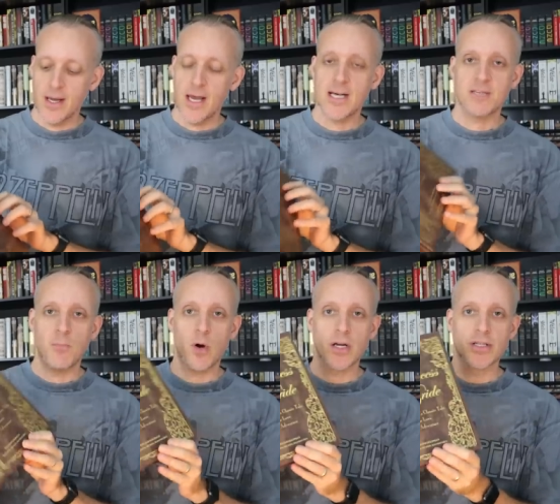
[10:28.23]
S.
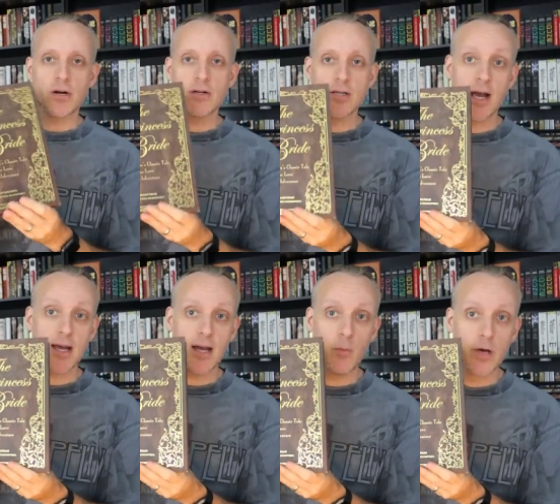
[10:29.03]
Morgenstern's,
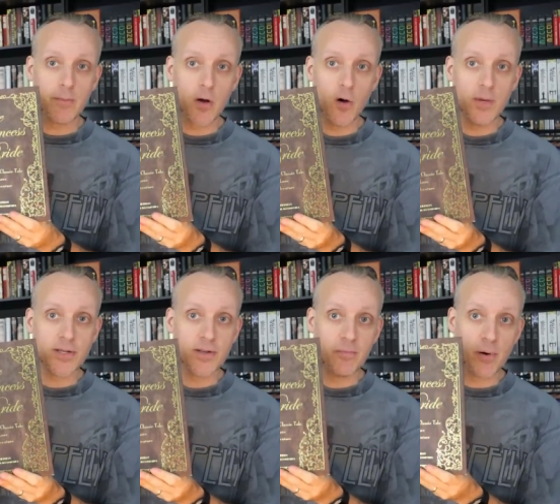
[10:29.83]
aka William
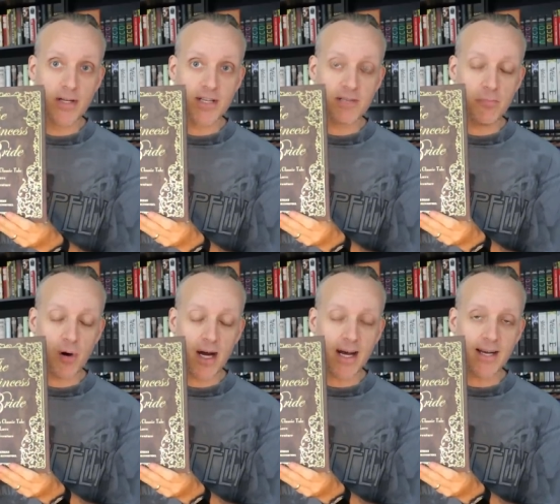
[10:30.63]
Goldman's The Princess
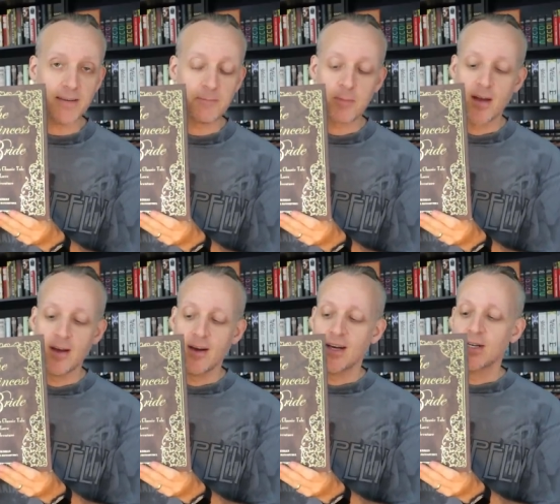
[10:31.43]
Bride.
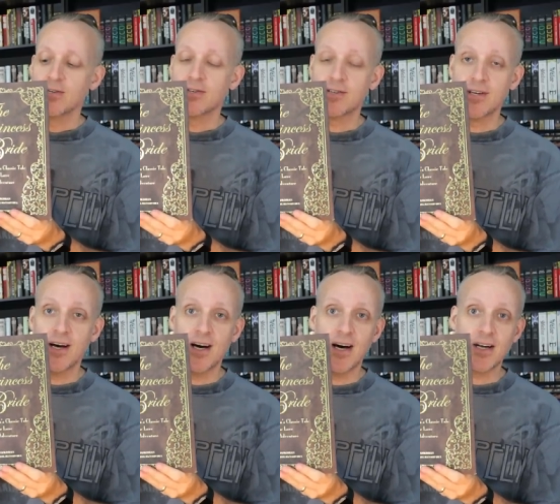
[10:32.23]

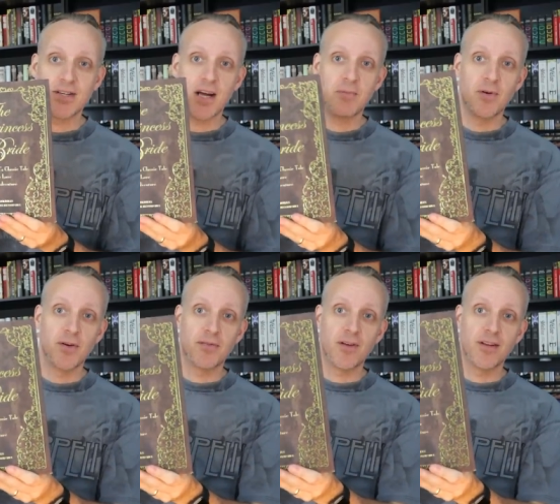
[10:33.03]
Such a
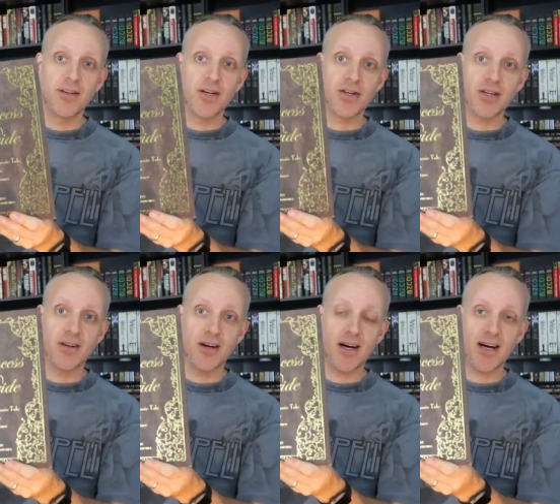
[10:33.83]
beautiful
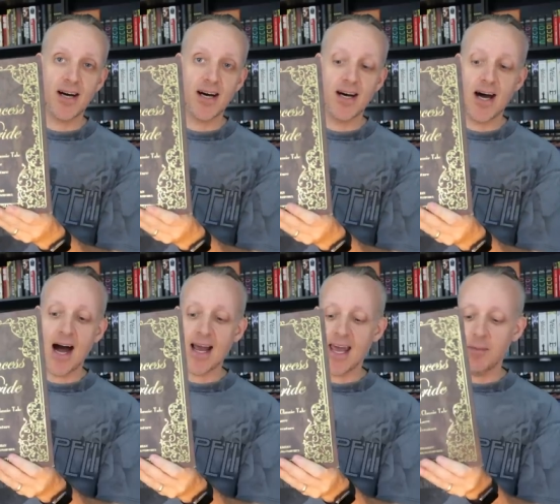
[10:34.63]
edition. Uh,
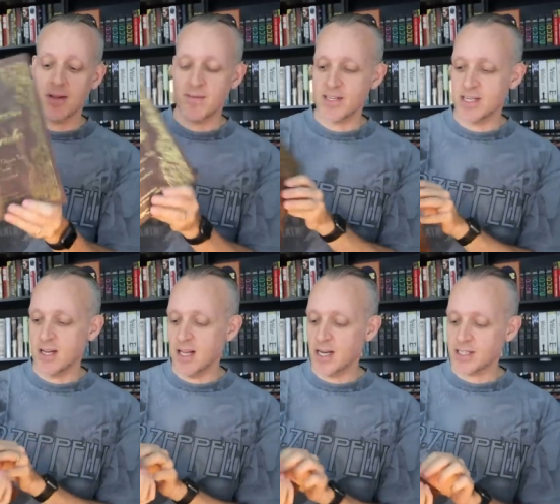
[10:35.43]
I can't believe it's
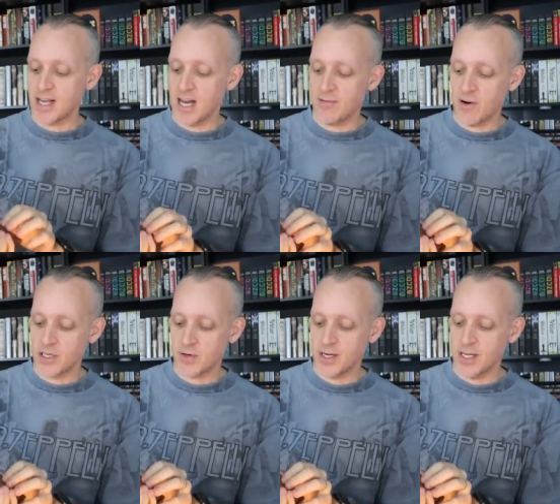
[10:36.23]
deluxe
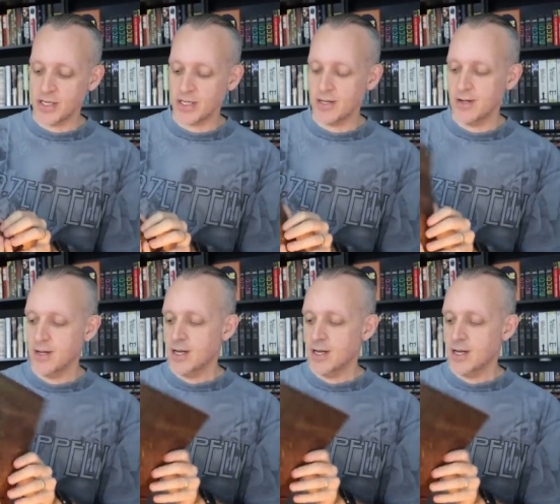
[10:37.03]
anniversary edition.